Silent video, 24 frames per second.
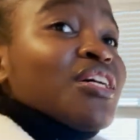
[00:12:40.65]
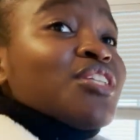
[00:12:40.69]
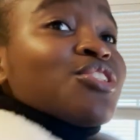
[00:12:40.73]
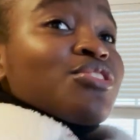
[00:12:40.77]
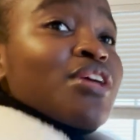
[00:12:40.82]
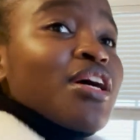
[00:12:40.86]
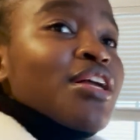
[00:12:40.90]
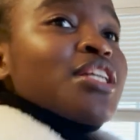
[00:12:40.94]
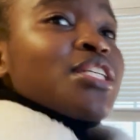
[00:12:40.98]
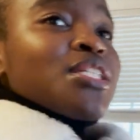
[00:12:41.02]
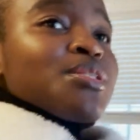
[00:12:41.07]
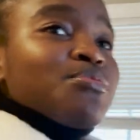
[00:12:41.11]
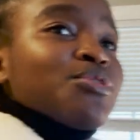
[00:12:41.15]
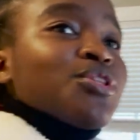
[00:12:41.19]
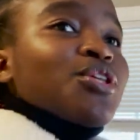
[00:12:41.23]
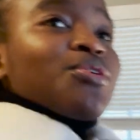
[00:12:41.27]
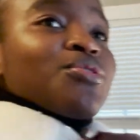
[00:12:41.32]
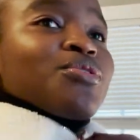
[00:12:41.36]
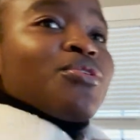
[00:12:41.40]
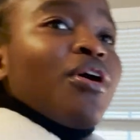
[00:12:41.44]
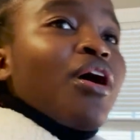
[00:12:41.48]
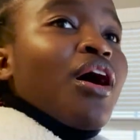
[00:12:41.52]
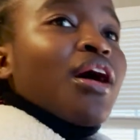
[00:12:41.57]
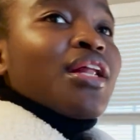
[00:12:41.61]
So I just
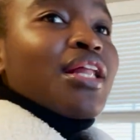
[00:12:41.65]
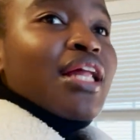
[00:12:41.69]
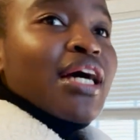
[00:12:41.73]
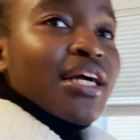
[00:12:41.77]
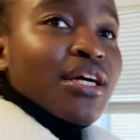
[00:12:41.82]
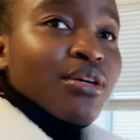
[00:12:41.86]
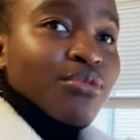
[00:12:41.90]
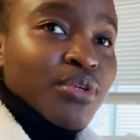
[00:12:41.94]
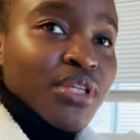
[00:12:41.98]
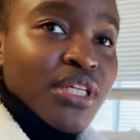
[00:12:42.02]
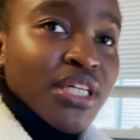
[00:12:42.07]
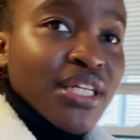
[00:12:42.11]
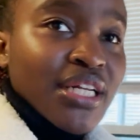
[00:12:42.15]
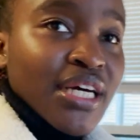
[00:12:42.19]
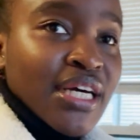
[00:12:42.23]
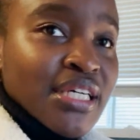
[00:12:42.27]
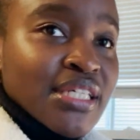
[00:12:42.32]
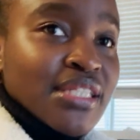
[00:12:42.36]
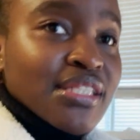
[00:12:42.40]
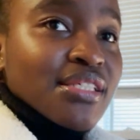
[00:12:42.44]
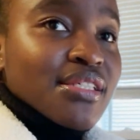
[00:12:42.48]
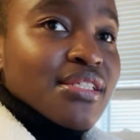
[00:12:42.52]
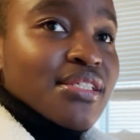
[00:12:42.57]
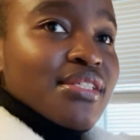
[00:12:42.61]
threw on like a really
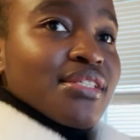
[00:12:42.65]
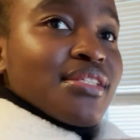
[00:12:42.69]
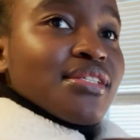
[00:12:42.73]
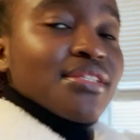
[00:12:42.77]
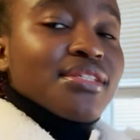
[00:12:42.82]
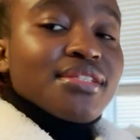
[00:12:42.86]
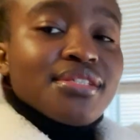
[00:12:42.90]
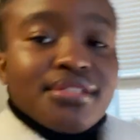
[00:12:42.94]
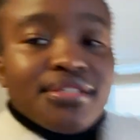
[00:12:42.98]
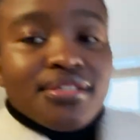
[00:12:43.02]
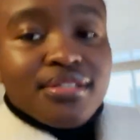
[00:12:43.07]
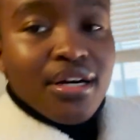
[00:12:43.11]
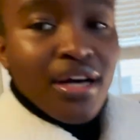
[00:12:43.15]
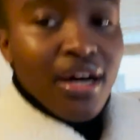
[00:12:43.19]
nice